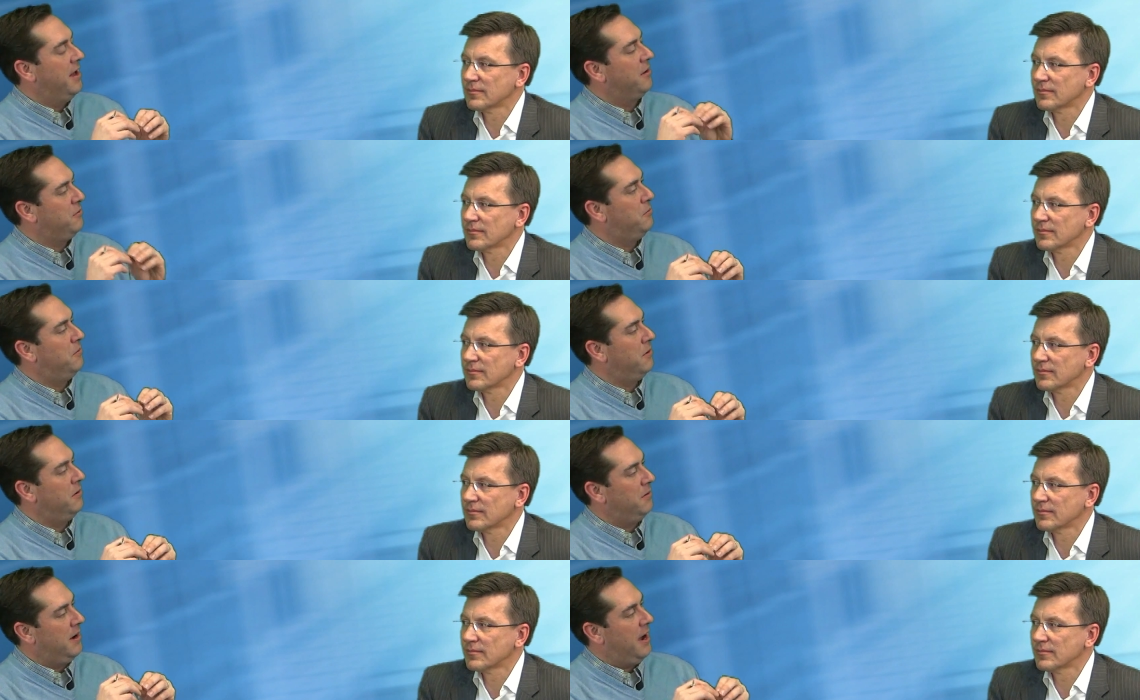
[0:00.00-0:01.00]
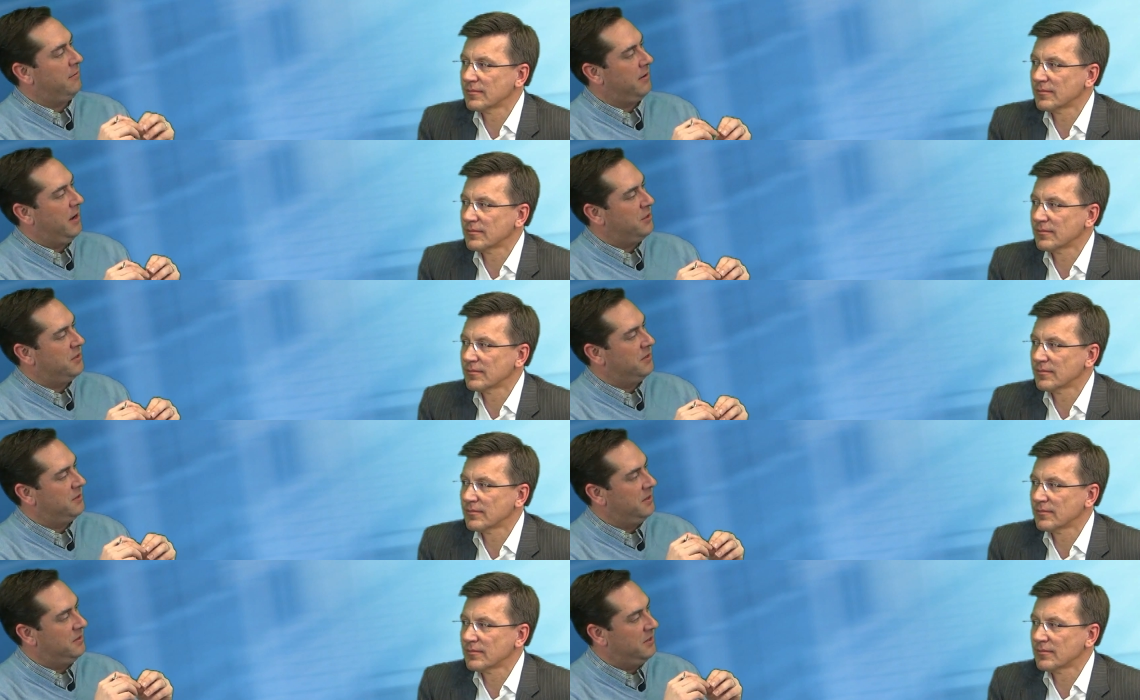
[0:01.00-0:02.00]
Speaker 1: at a core aggregation
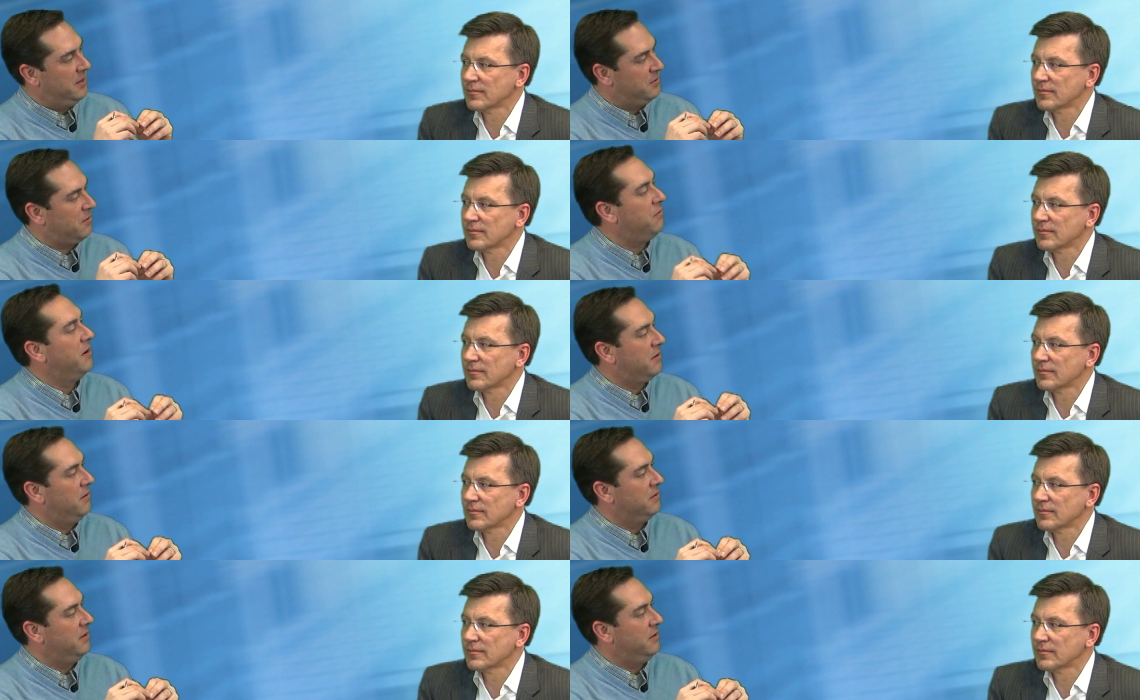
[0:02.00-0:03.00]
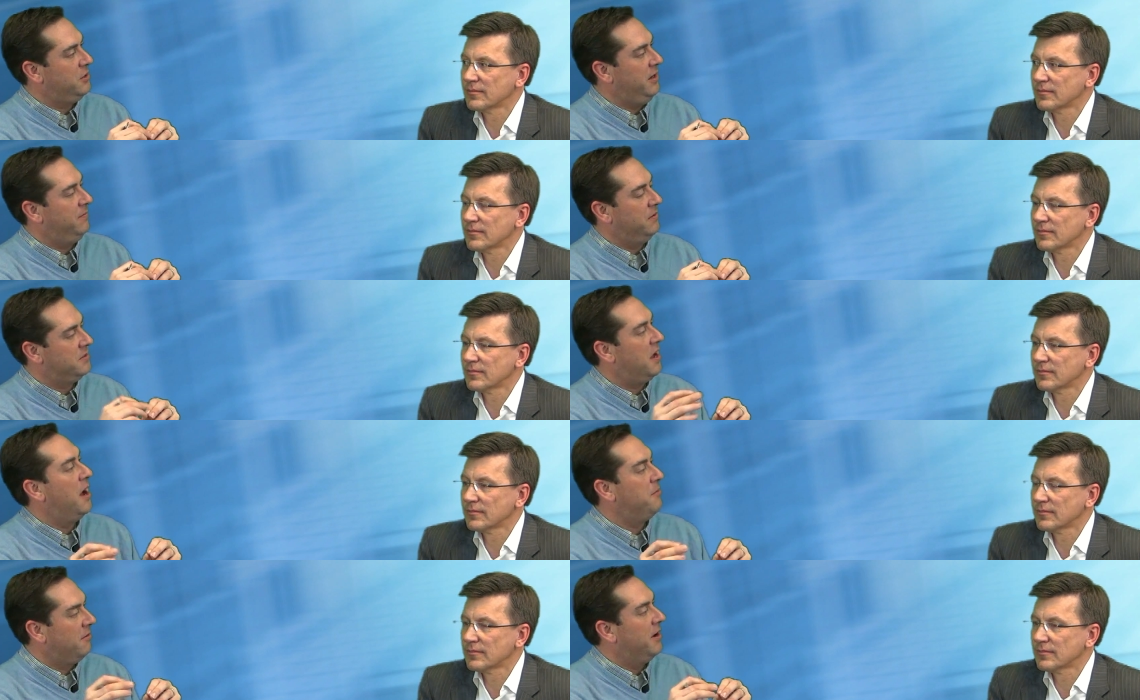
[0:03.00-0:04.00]
is, is, is critical to achieve those
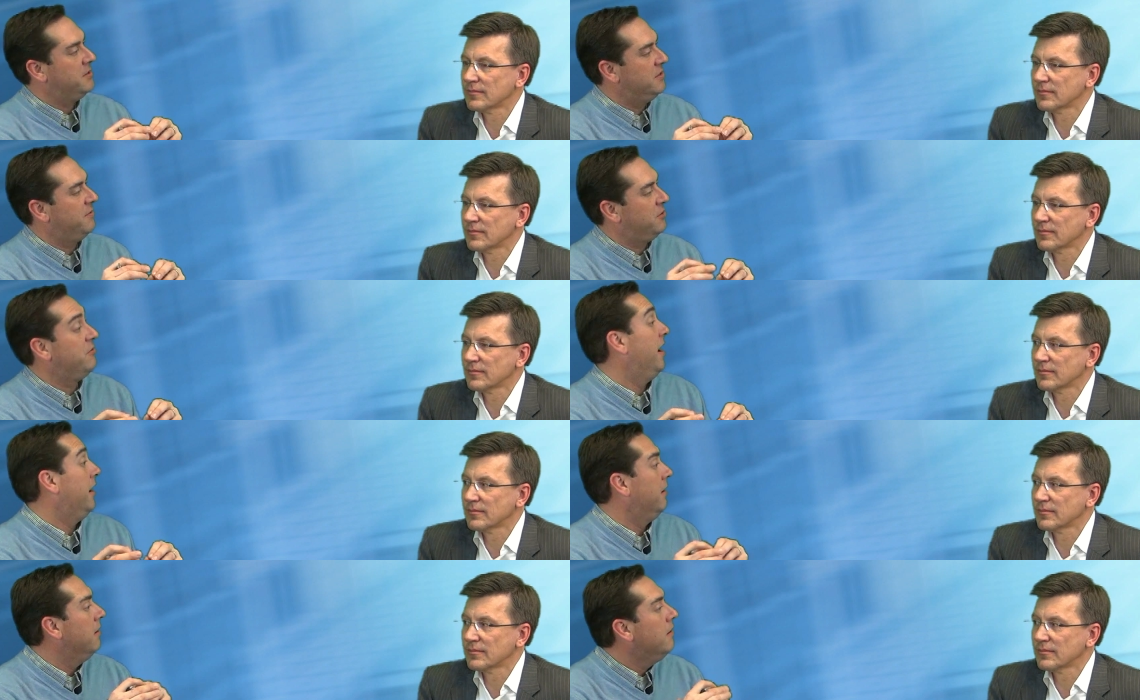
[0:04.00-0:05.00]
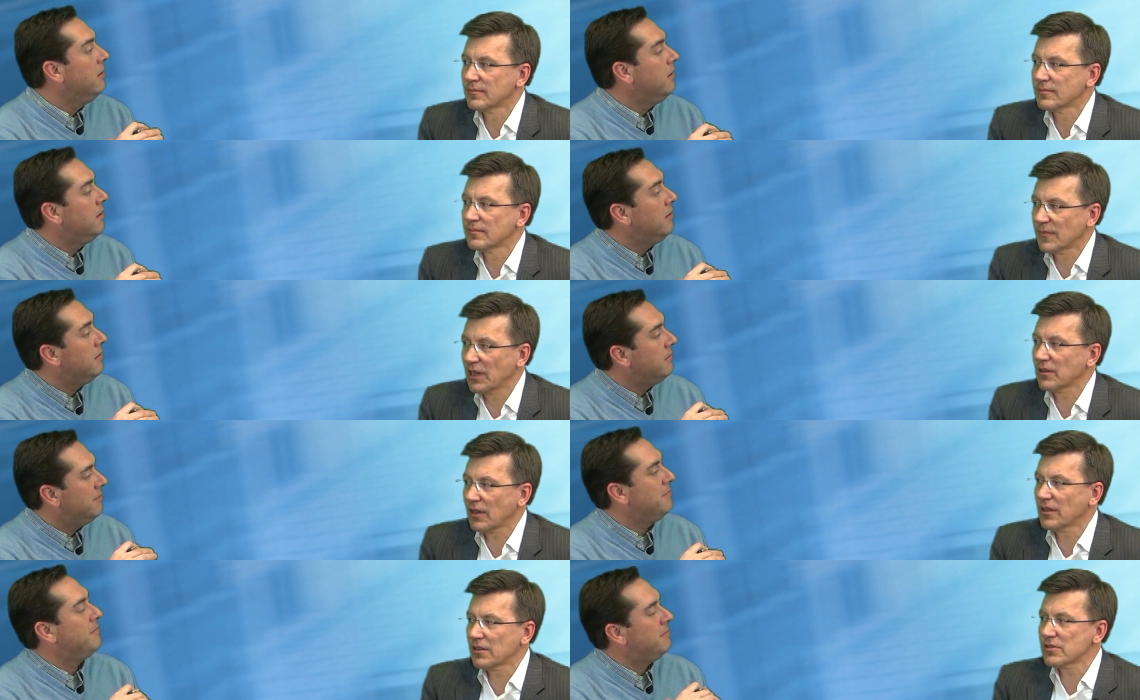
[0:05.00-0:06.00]
time horizons for trading.
Speaker 2: Yeah,
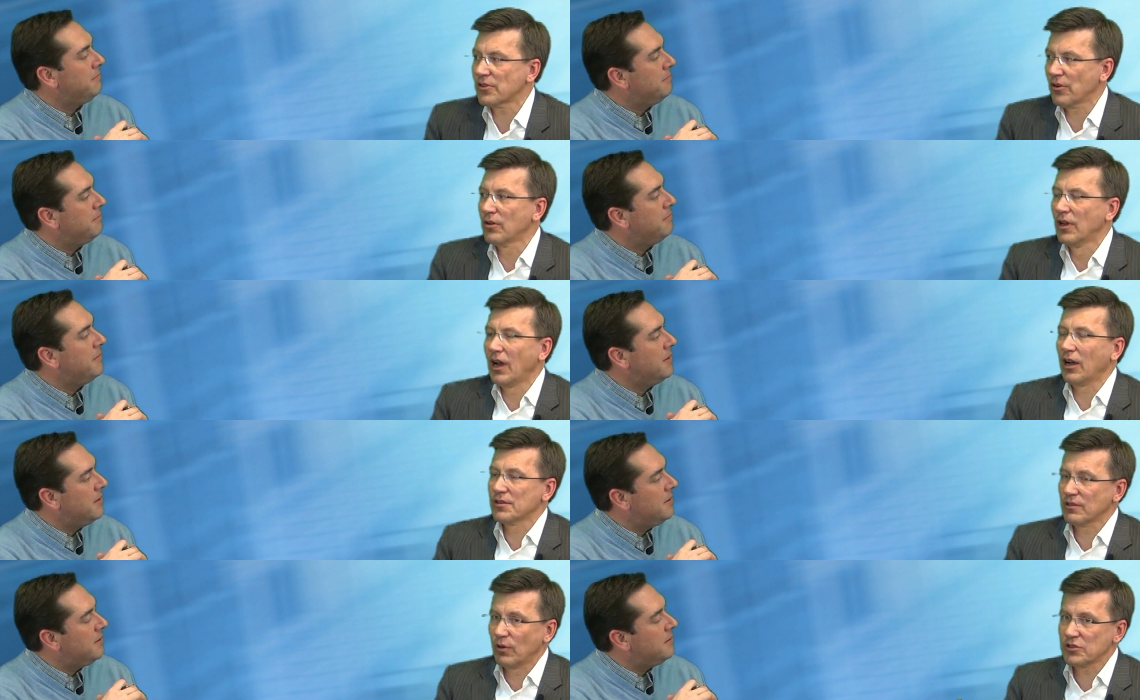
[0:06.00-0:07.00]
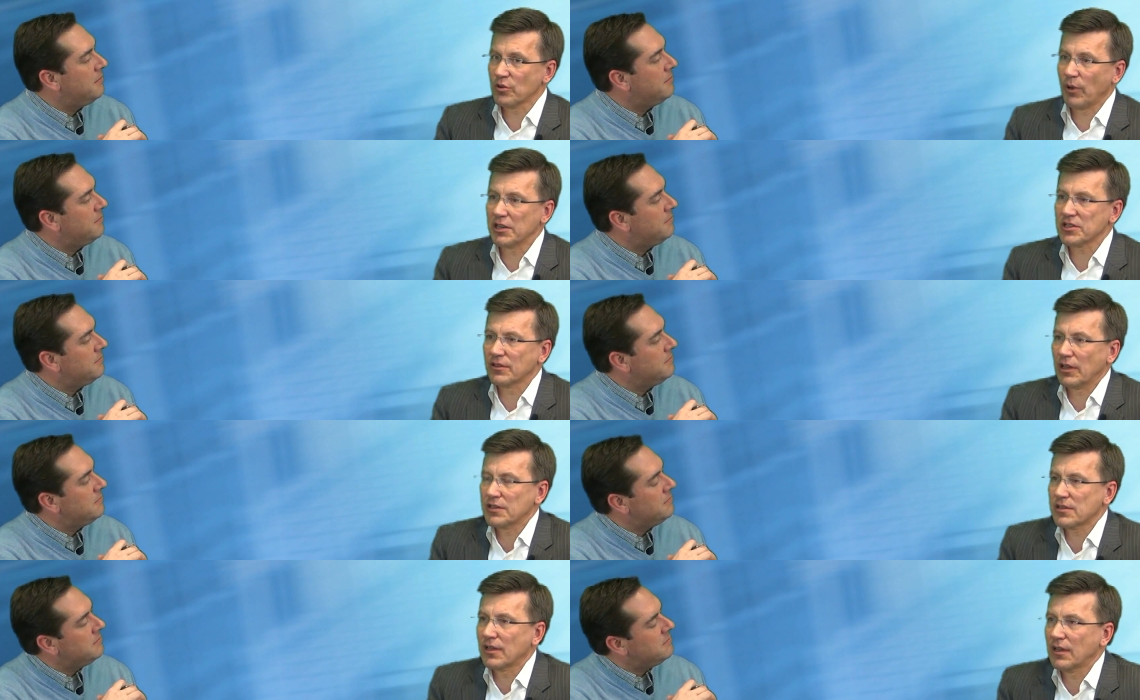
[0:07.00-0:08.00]
that, that's true. I also want to mention
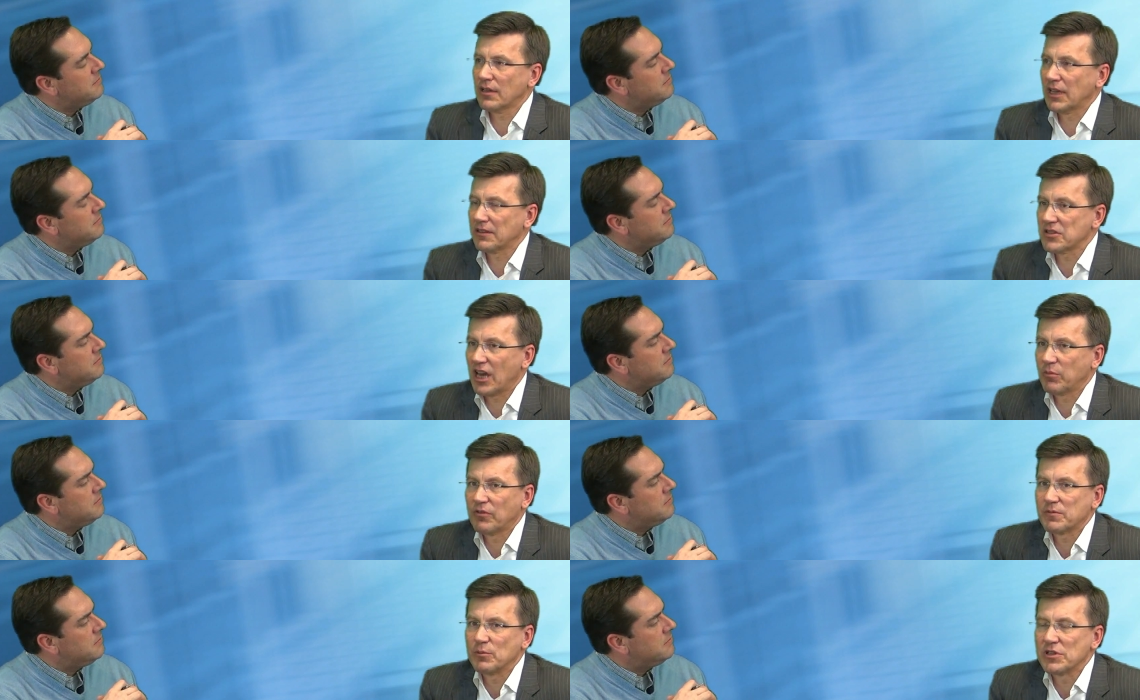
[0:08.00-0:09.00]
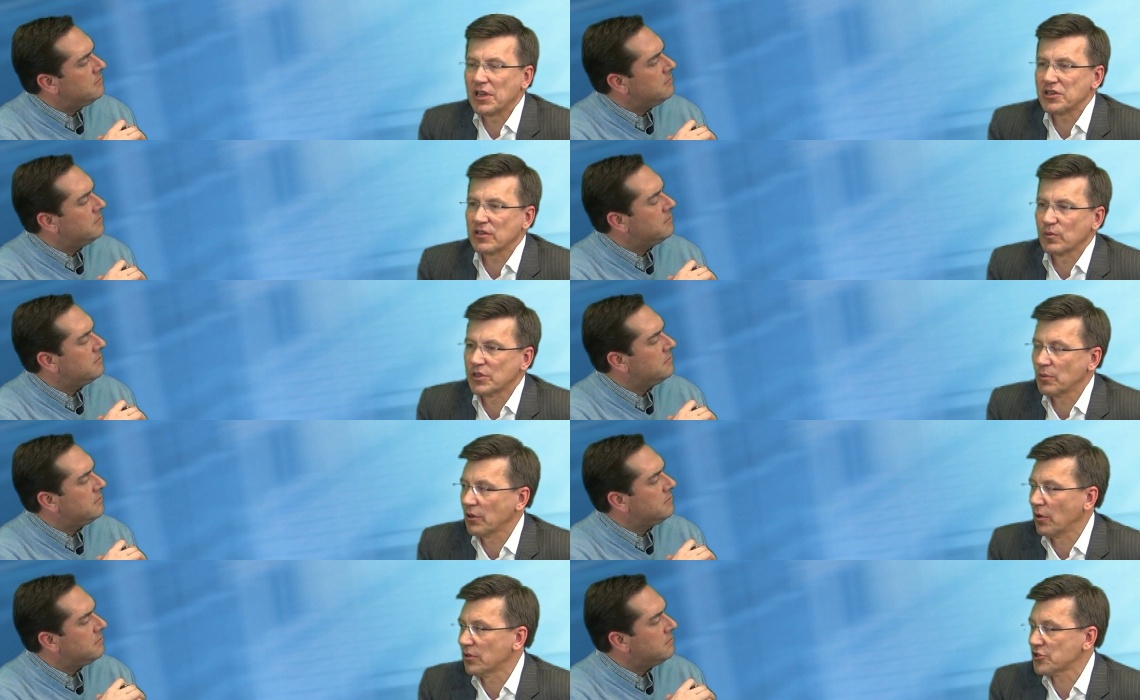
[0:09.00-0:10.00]
this, uh, another type of optimization which
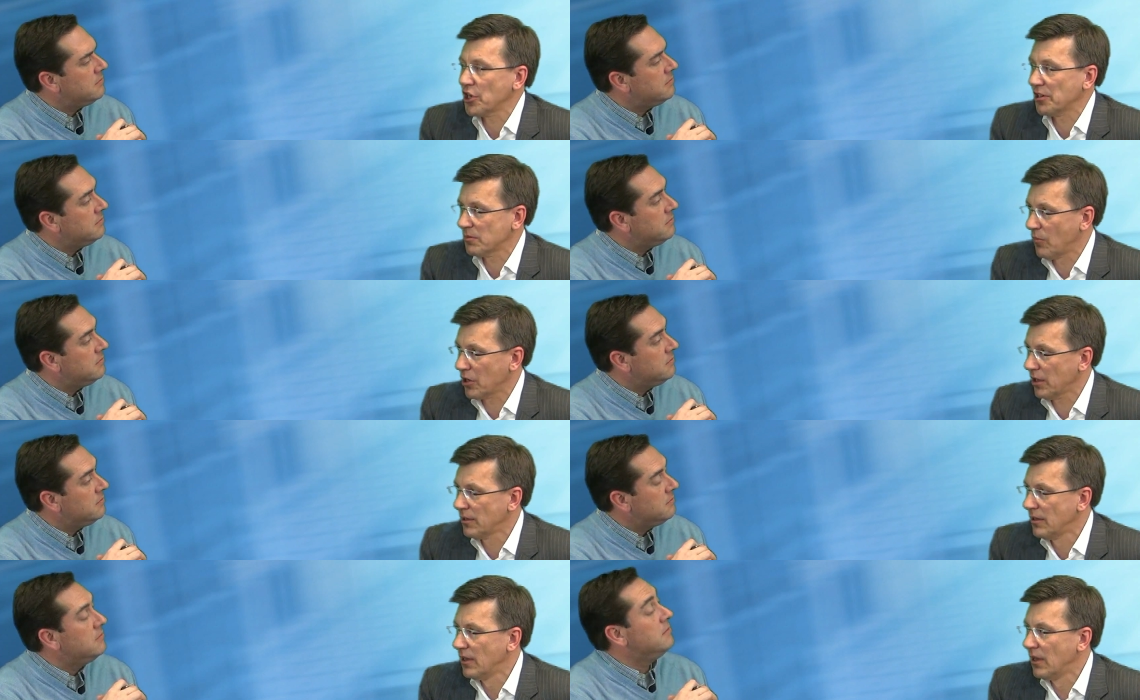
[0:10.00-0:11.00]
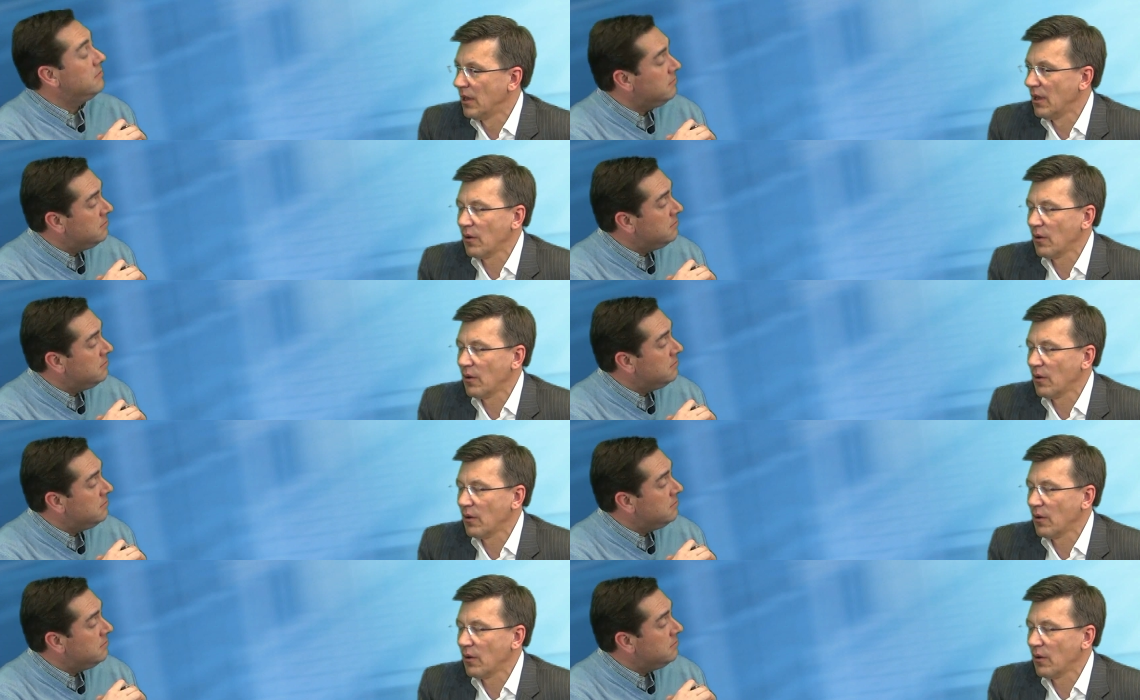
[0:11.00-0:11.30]
we call shared model,
Speaker 1: mm-hmm.